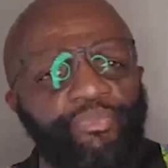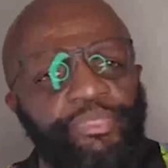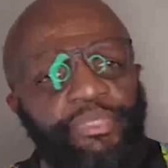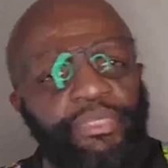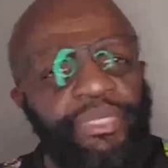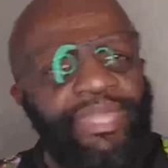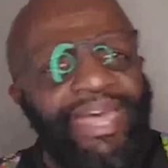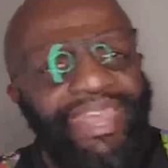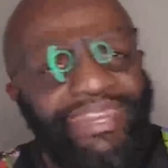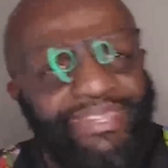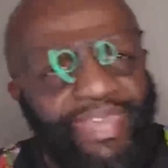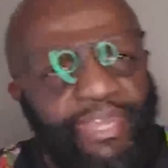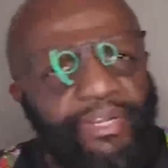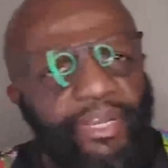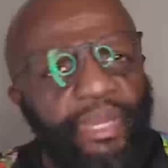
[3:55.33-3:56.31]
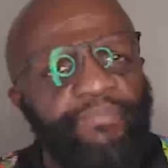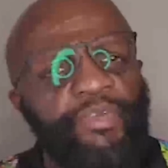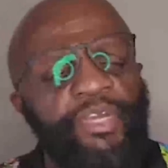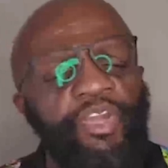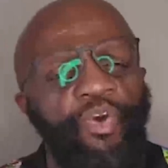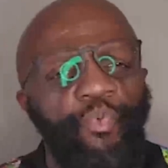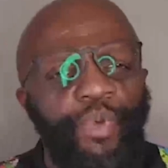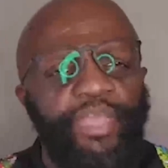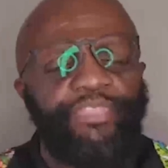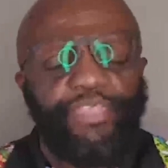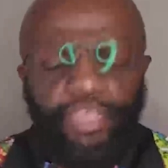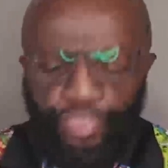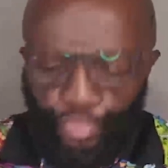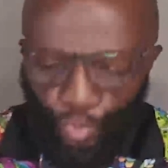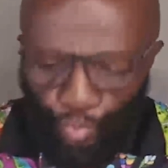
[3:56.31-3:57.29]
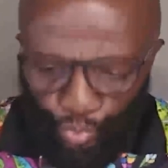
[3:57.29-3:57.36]
You line that up
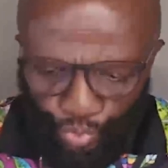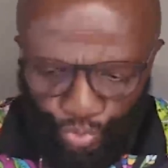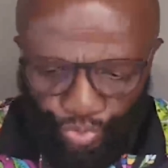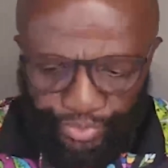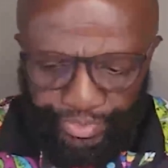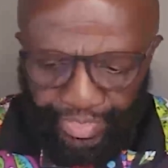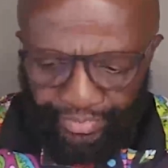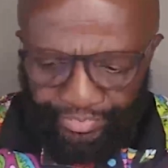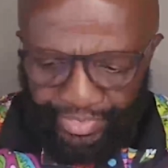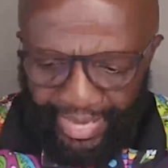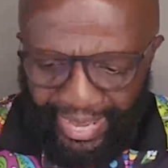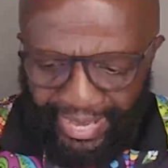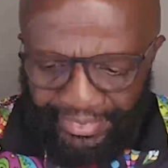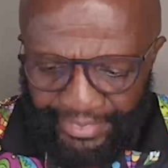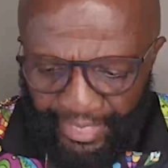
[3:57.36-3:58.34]
with the word of God.